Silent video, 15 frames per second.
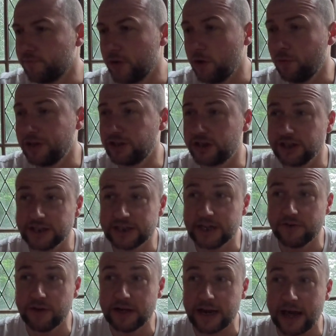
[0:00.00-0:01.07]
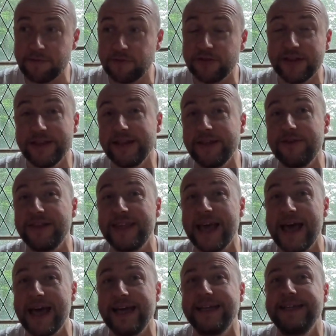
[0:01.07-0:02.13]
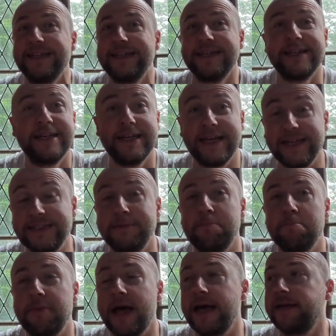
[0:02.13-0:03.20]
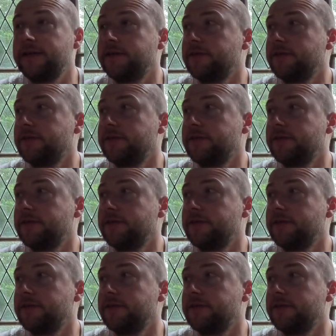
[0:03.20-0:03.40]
which, considering everything that you get, isn't bad.